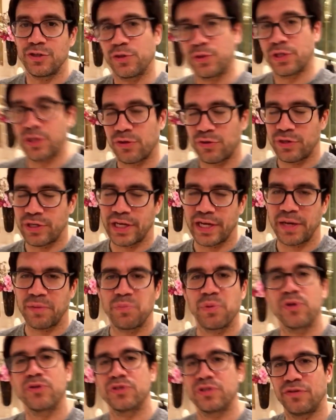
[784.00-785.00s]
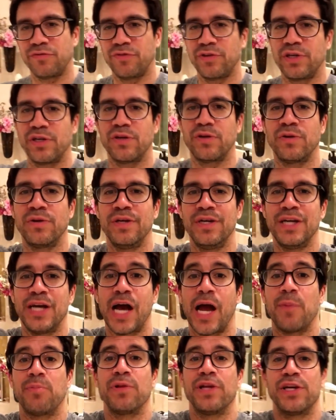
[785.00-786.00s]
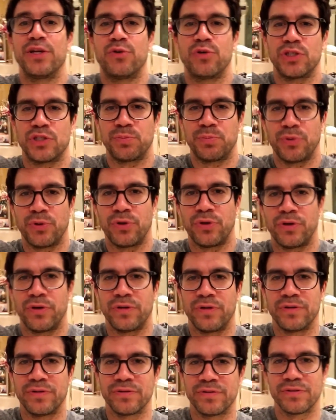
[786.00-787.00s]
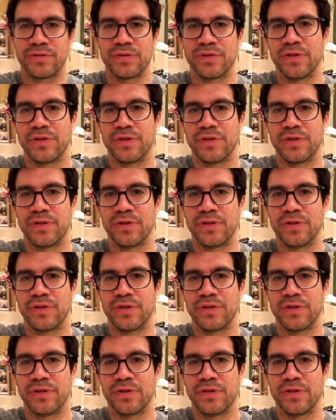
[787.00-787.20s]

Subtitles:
know, the other day I posted a video. I played Chris Paul,